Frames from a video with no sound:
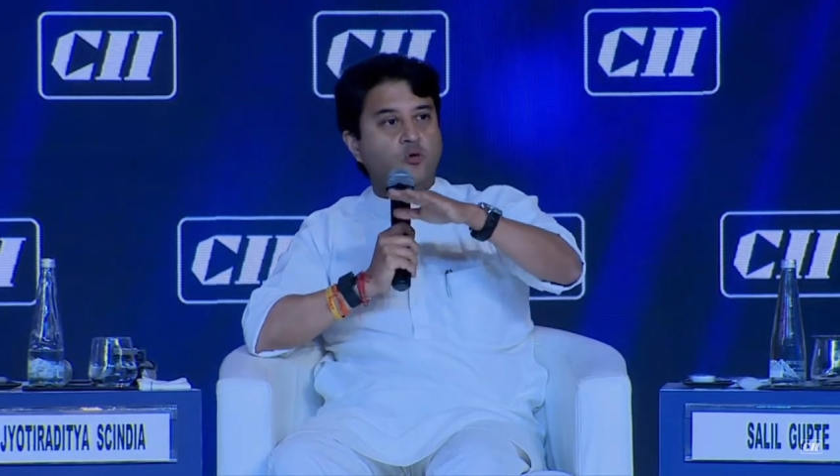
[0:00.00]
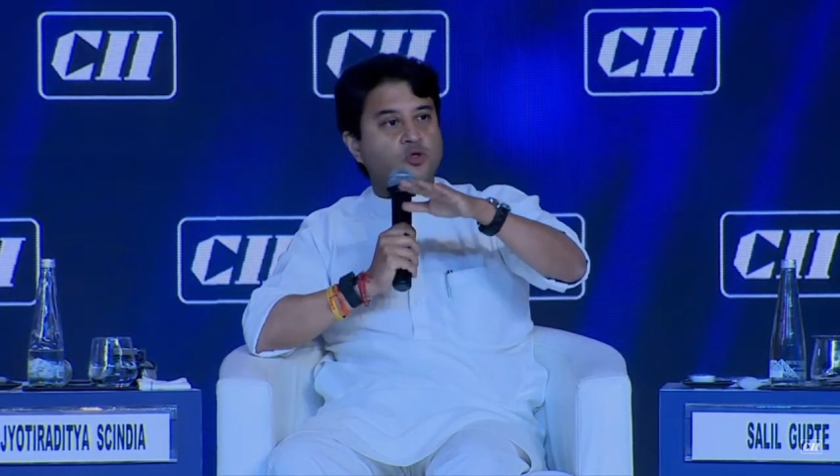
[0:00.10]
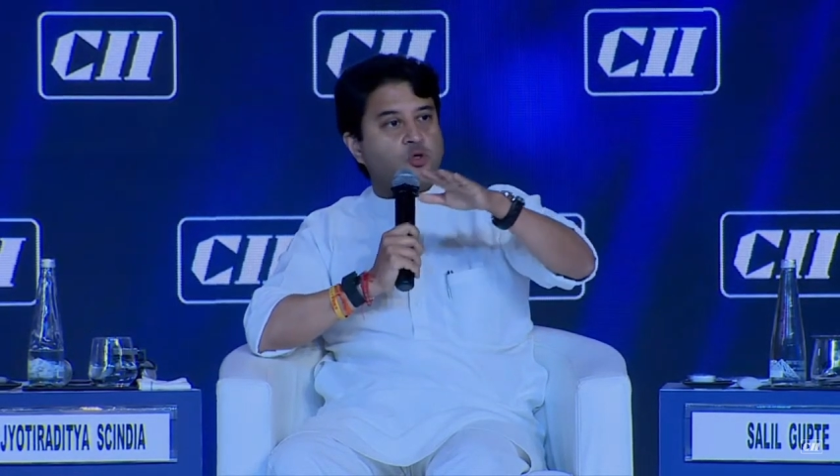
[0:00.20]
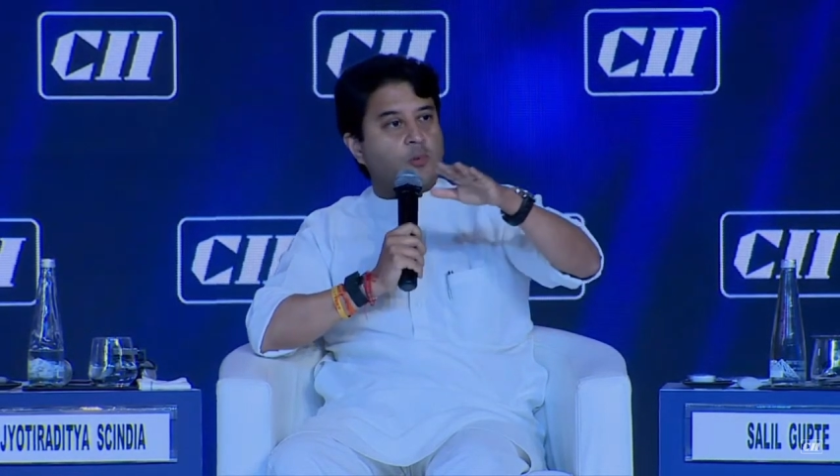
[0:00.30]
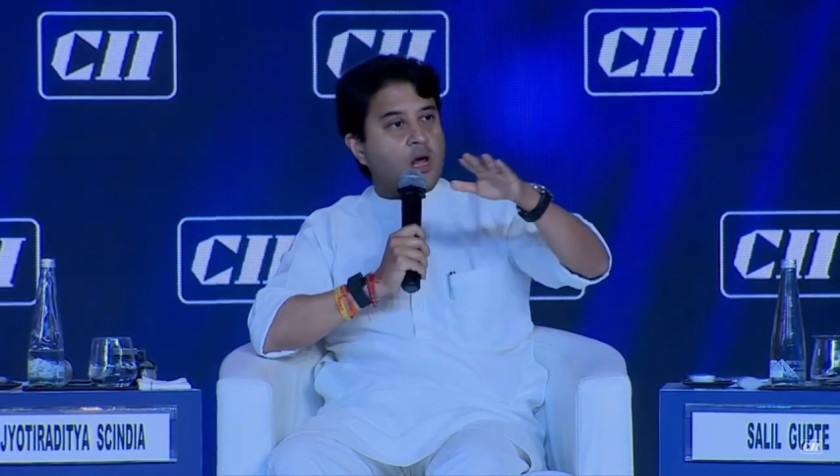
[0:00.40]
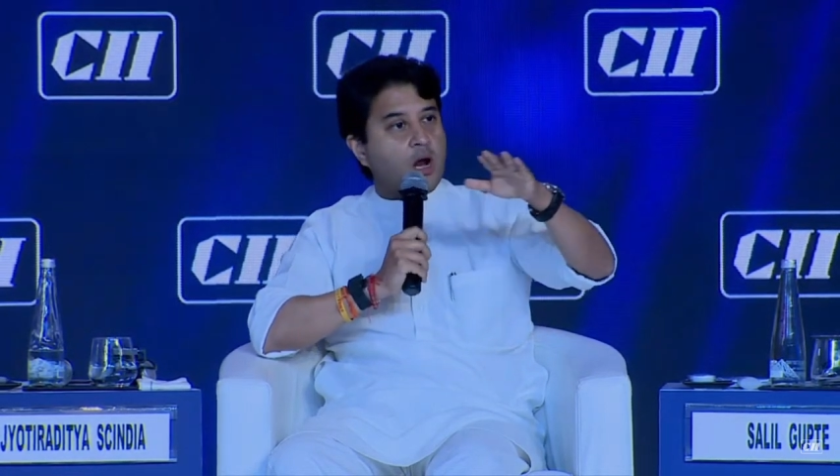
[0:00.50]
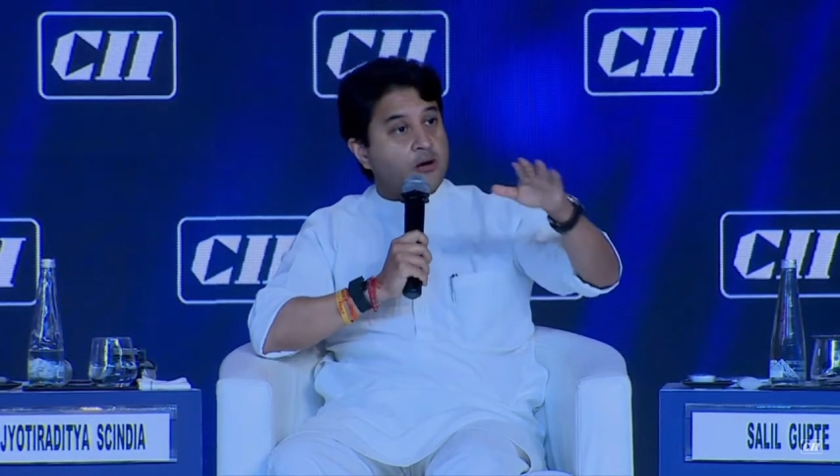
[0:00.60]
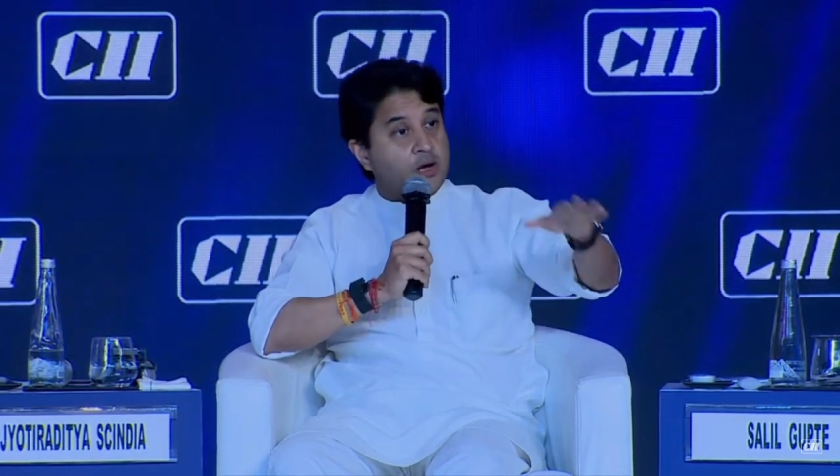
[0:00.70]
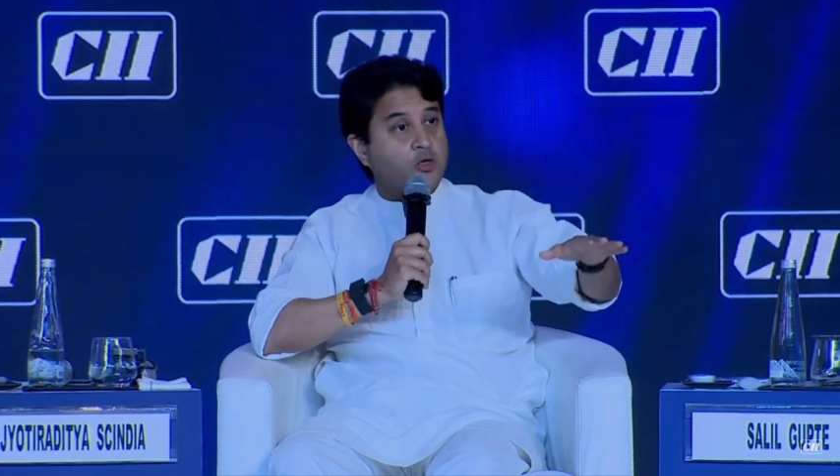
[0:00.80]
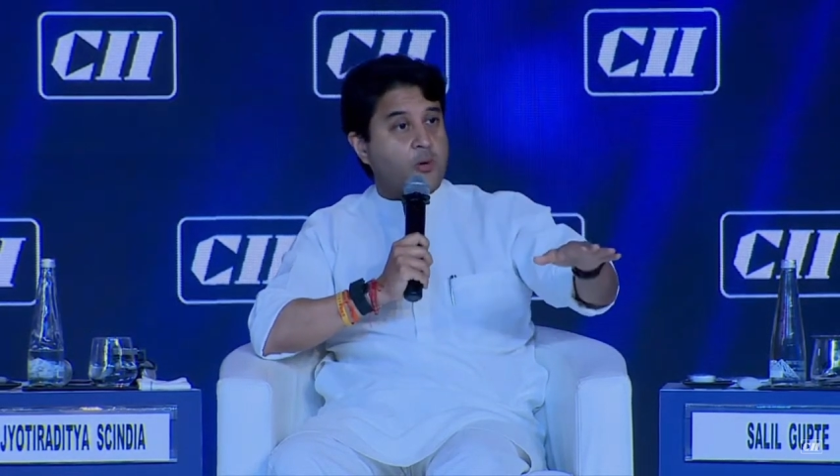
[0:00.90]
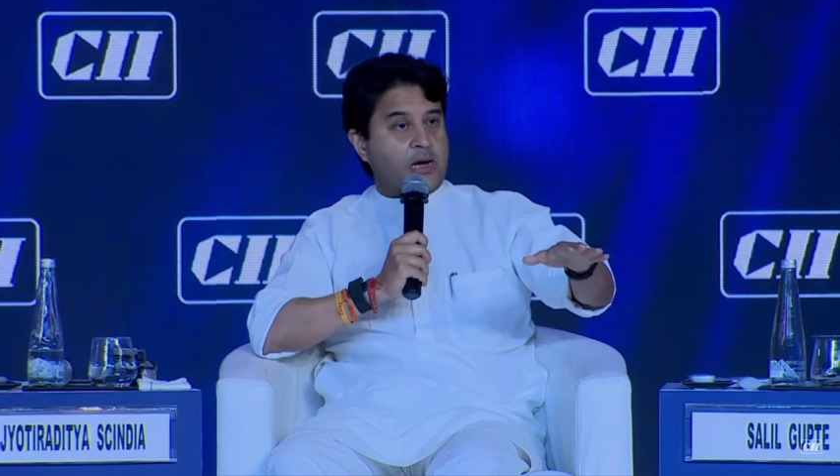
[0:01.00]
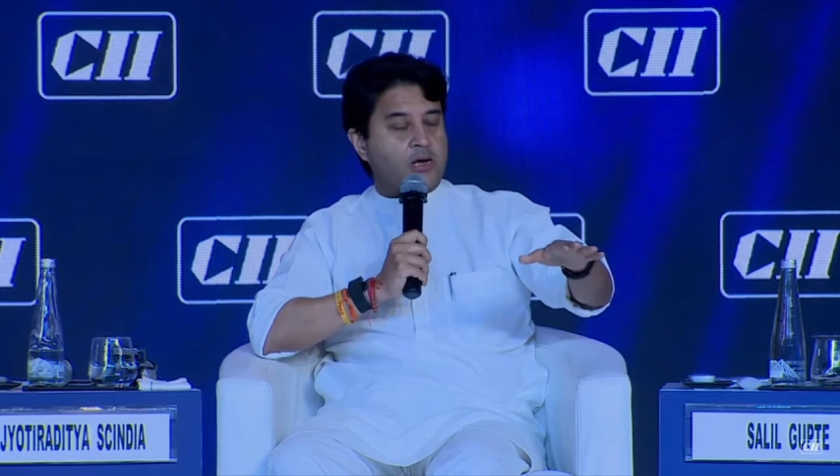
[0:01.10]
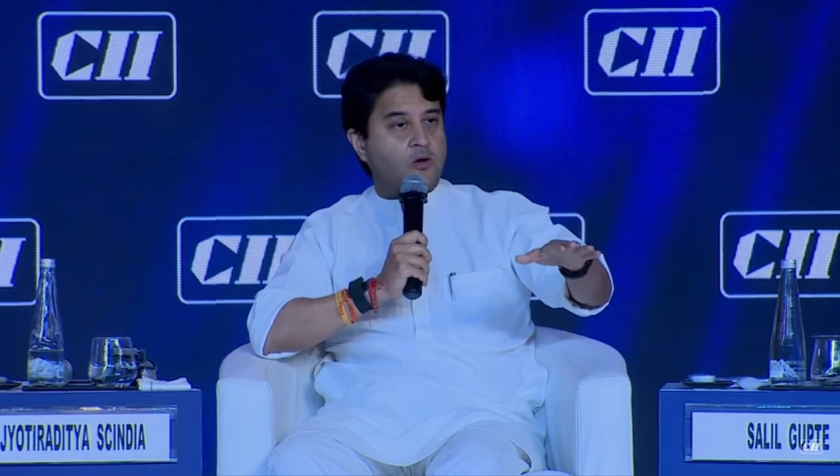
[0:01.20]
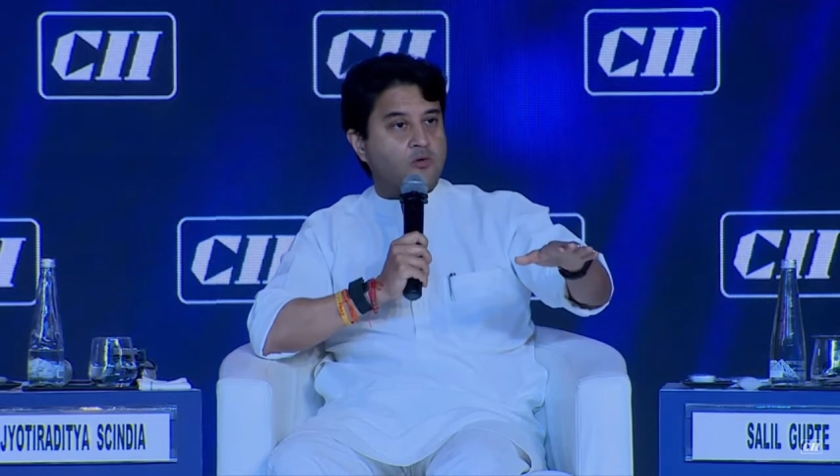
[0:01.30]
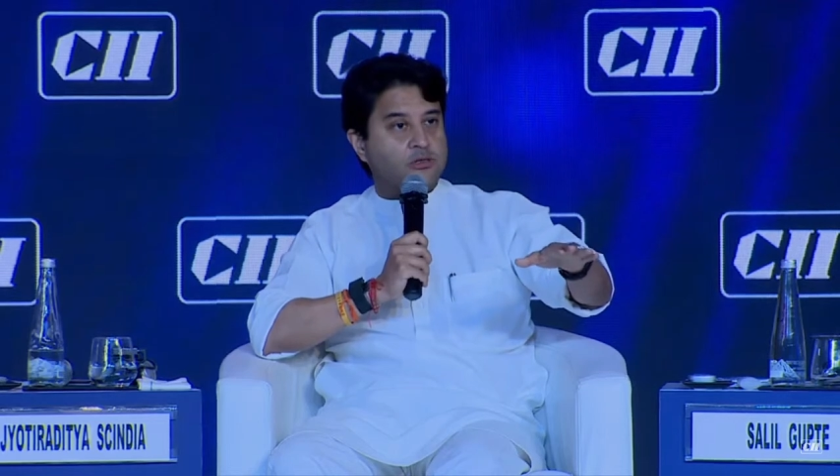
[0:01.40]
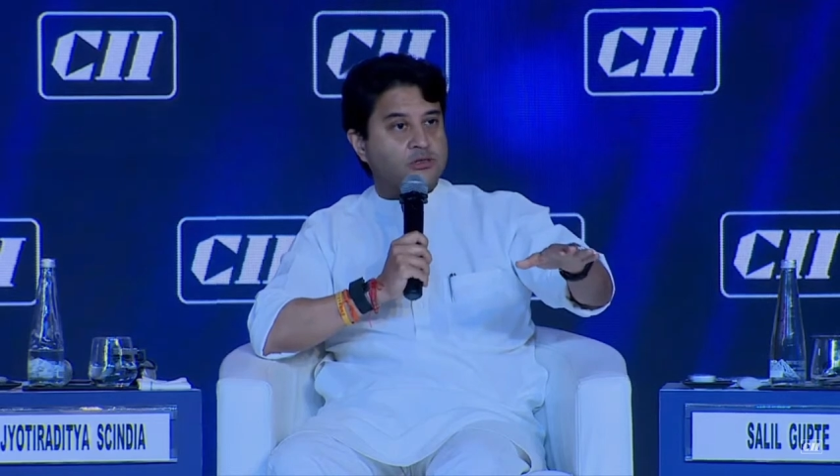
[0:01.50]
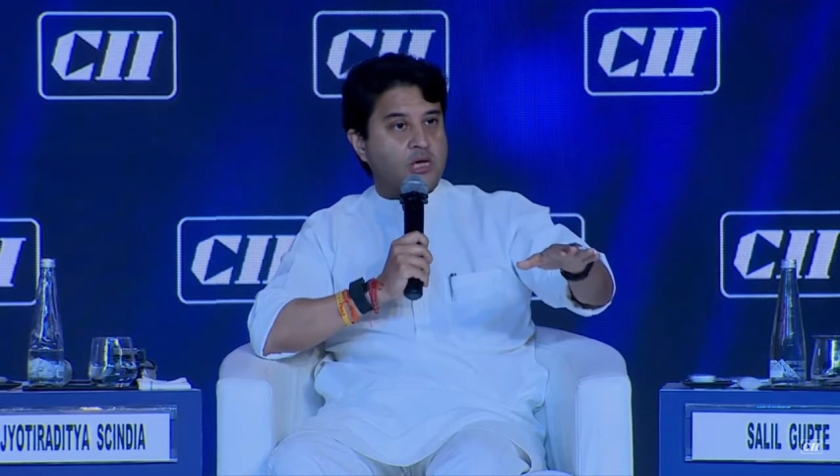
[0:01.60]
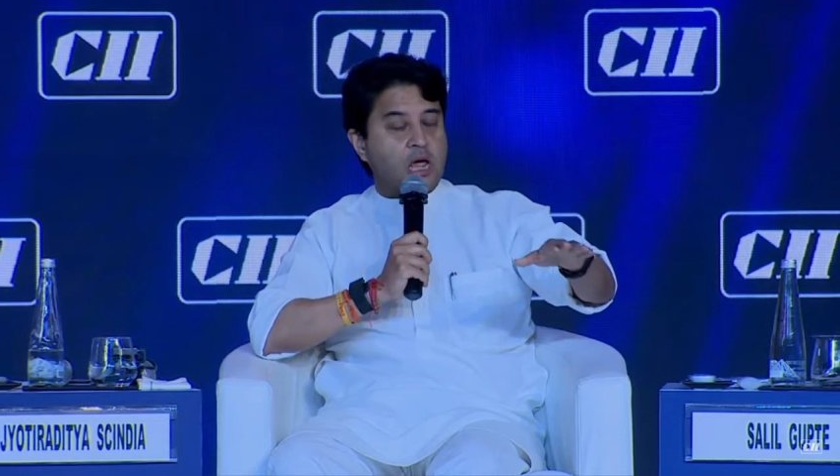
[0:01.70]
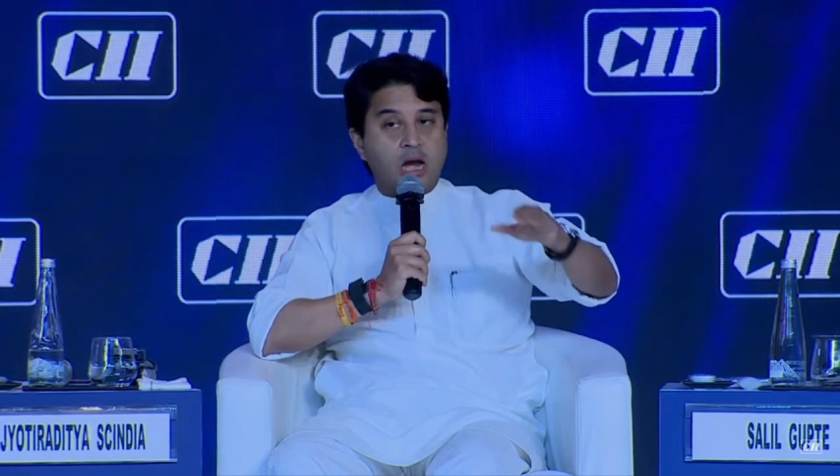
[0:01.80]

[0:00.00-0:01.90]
close to about 120 crores,